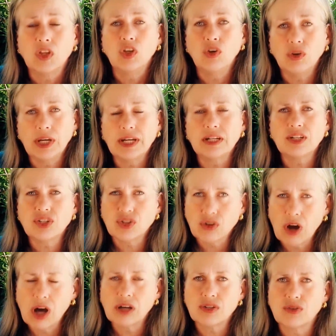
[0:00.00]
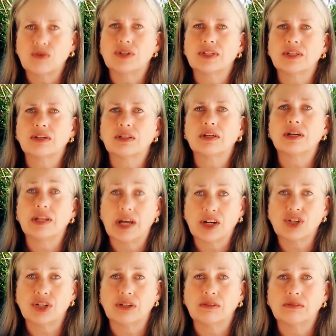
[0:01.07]
You need a strong source
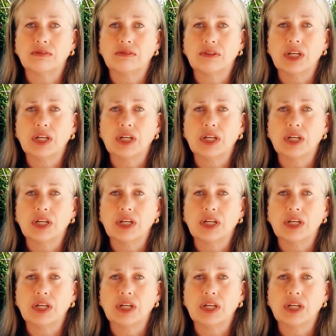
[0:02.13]
connection.